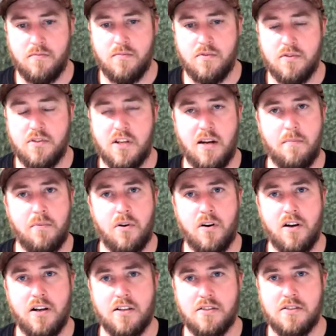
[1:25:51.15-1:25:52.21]
Same
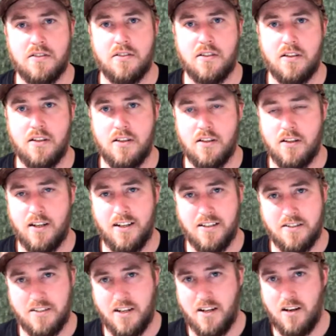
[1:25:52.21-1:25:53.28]
price. Like I
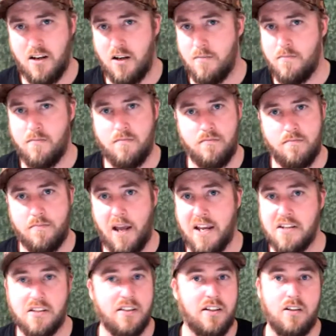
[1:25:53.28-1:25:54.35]
said, I'm
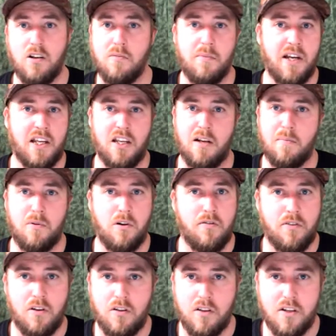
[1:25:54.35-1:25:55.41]
basically not making a
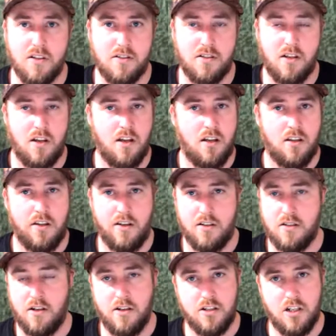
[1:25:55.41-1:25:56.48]
profit on this. There's
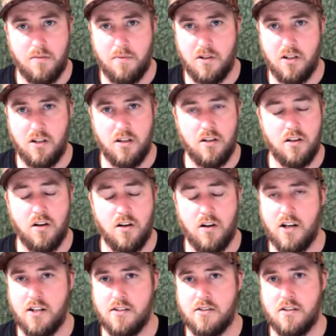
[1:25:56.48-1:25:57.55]
no shipping to you
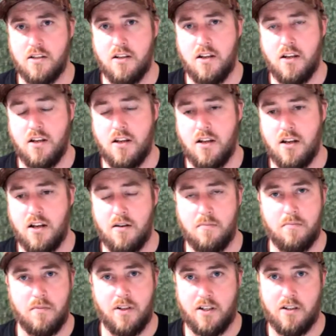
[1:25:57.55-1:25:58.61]
guys,
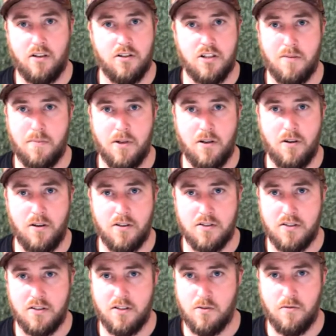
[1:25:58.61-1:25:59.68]
like no shipping
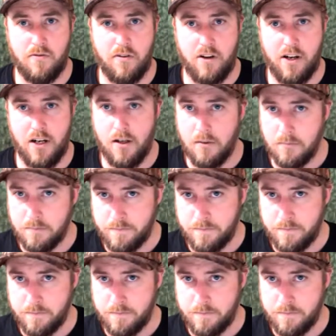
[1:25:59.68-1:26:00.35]
cost. It's all free.